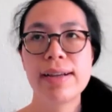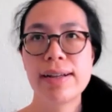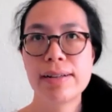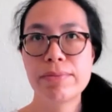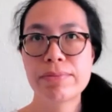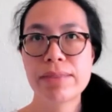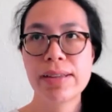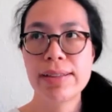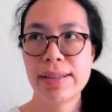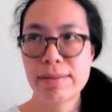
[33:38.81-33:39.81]
Um,
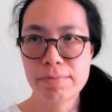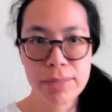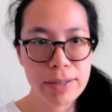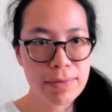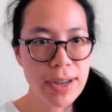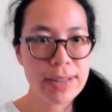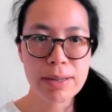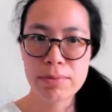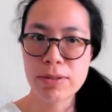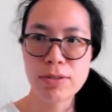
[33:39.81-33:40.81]
and then we invite
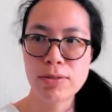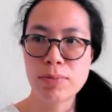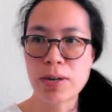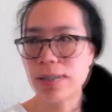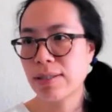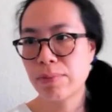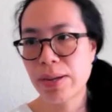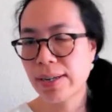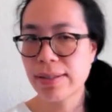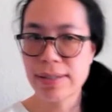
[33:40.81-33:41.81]
them to
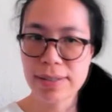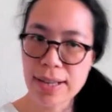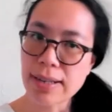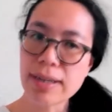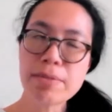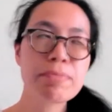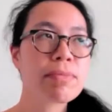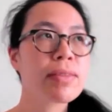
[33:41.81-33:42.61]
participate in the study.